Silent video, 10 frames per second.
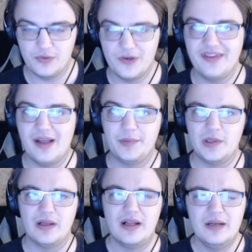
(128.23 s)
For
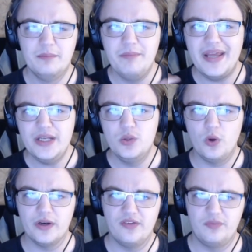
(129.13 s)
example, mini
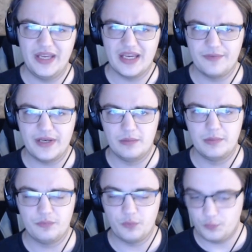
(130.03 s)
Gorgons being
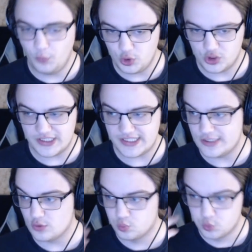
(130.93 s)
available for Fortress
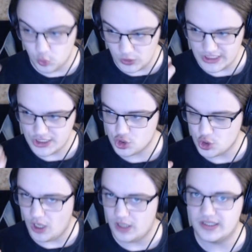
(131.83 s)
is really
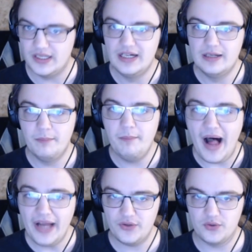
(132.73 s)
strong.
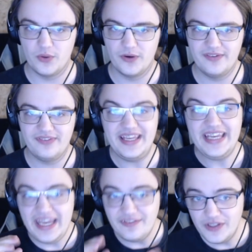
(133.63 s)
Monitors,
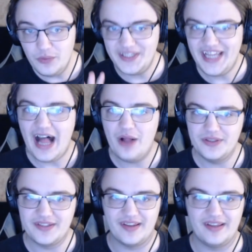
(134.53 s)
even
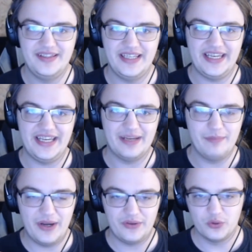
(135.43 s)
without the
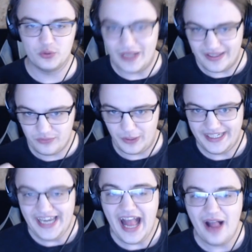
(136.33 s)
Monitor dwellings
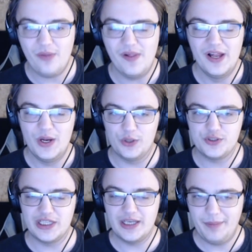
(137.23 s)
right now, are
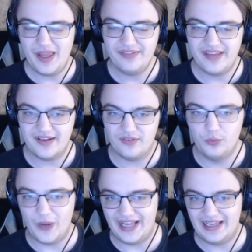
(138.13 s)
usually a power stack as
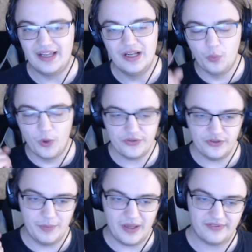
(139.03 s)
well. 1 or
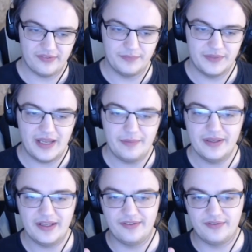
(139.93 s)
2 bosses of
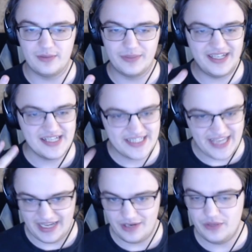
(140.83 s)
them is already
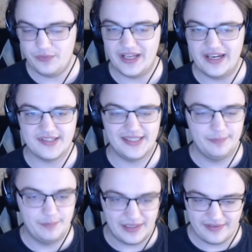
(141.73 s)
insane, and if you can actually
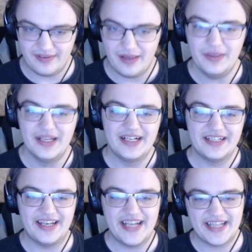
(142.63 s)
build some,
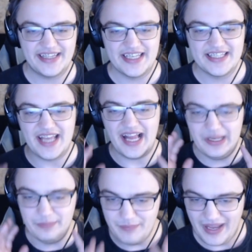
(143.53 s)
then that is
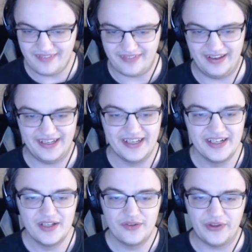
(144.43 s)
amazing.
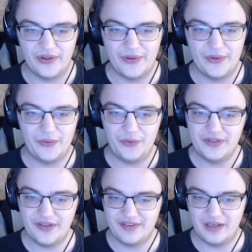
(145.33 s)
So
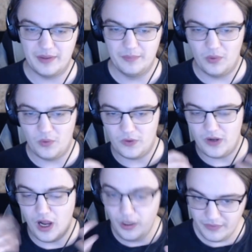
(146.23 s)
there's gonna be more
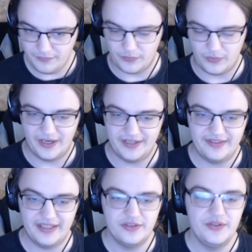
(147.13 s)
army
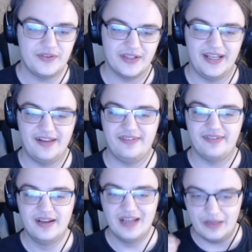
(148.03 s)
variety due to
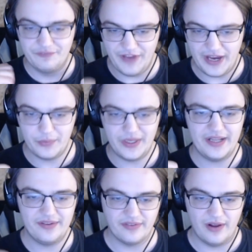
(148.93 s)
this. A
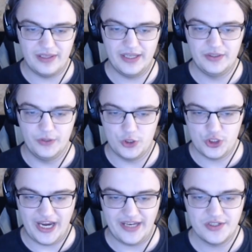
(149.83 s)
very solid, good
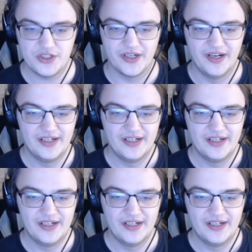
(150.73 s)
change.